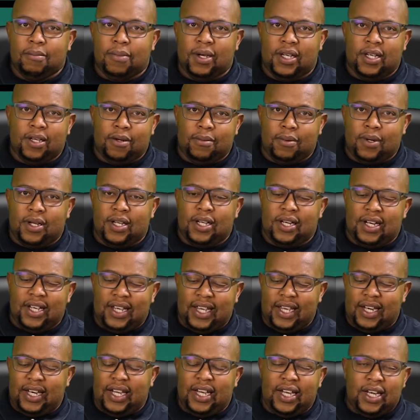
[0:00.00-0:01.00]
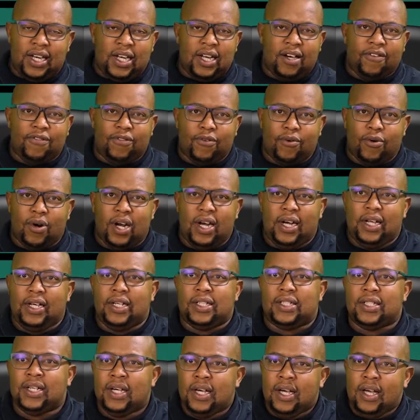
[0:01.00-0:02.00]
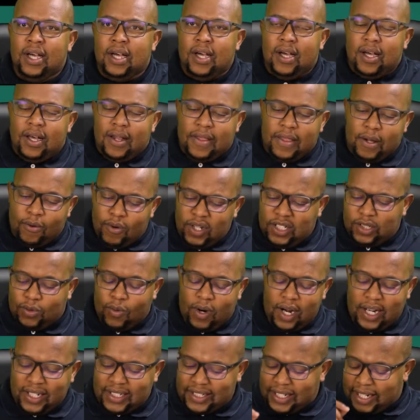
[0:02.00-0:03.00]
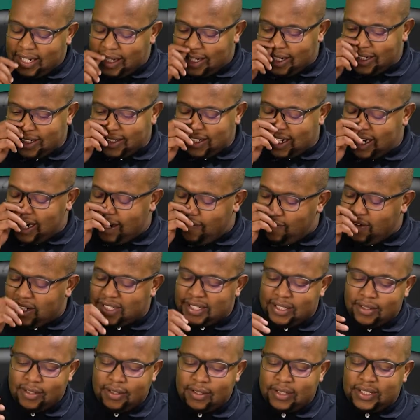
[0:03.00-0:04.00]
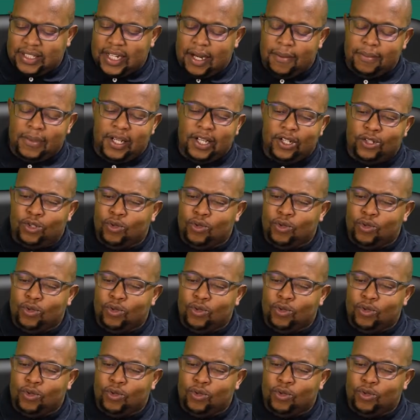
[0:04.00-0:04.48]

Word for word: Banyan Banyana get enough credit. The reason why I say that is that every single time they